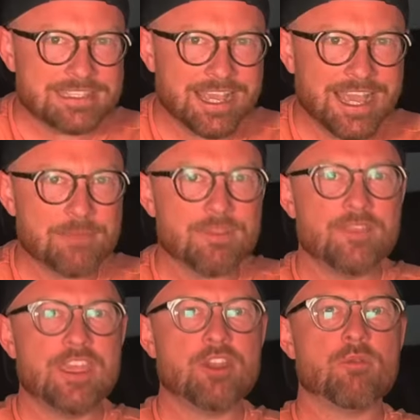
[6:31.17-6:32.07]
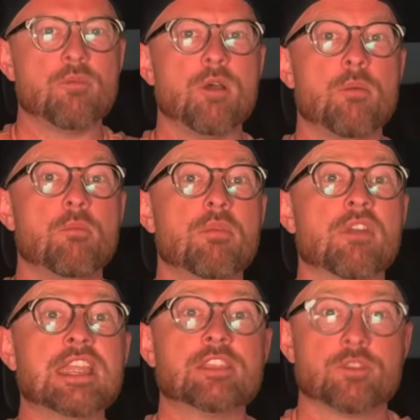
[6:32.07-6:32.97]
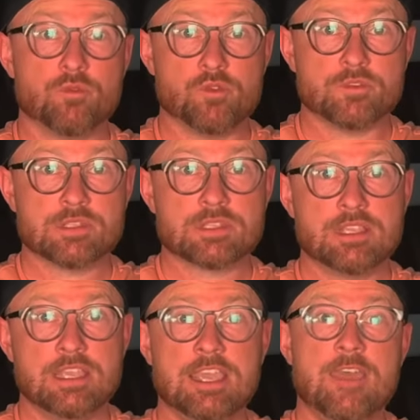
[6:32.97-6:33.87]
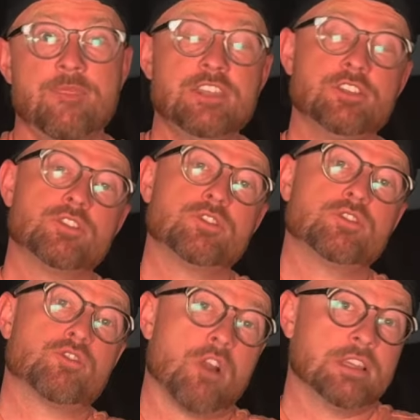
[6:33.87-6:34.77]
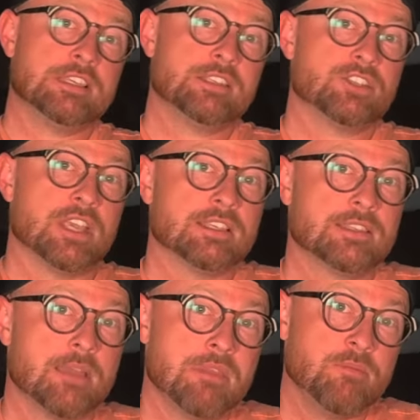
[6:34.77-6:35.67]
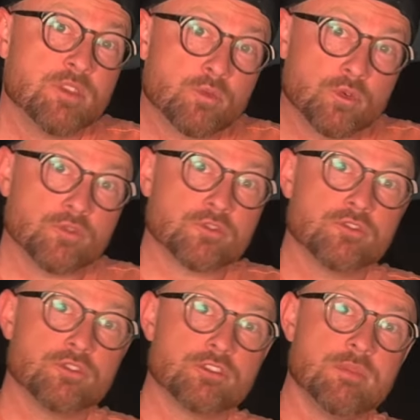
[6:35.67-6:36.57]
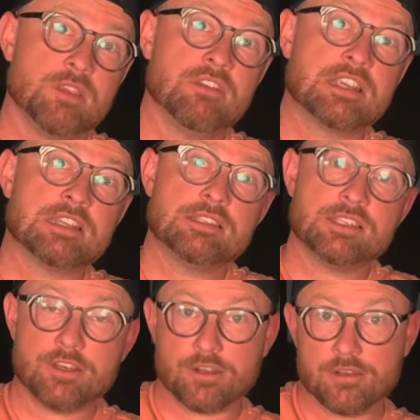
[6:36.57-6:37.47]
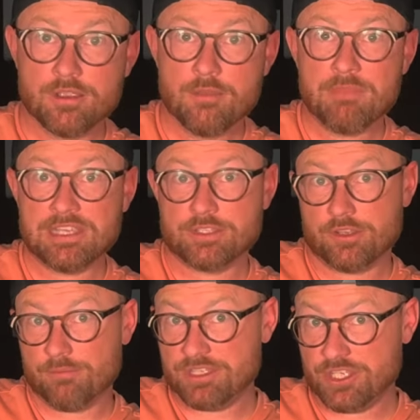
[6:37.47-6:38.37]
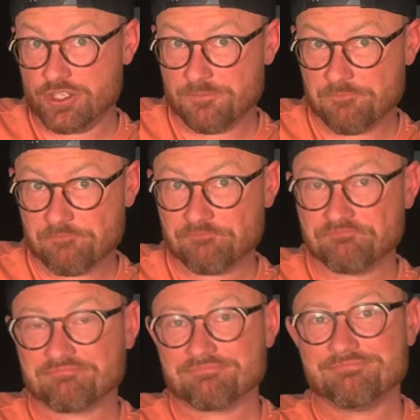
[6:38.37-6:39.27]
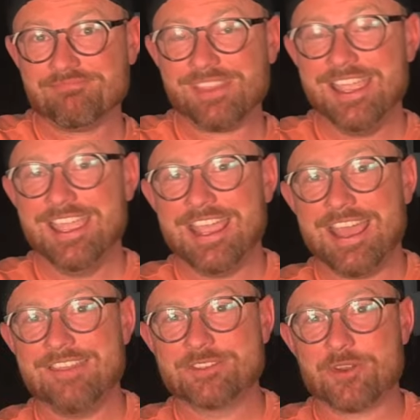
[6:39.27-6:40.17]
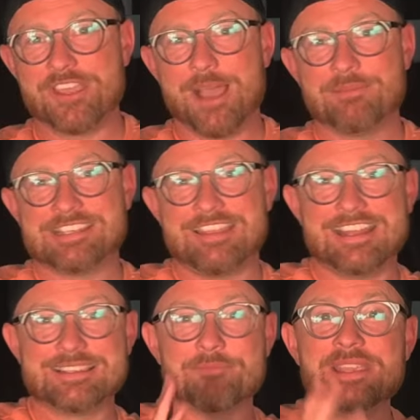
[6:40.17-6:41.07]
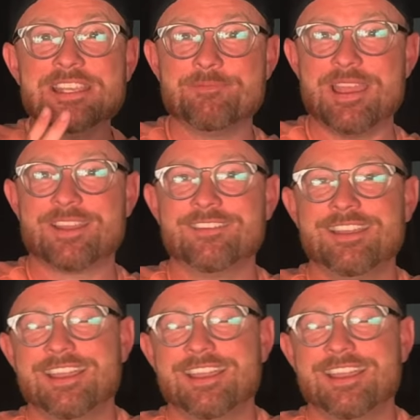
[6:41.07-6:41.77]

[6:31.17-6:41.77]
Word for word: type. They don't break the rules. They just strongly suggest that maybe the rules should be reconsidered based on their position. And then sort of the opposite of that is the peacemaker.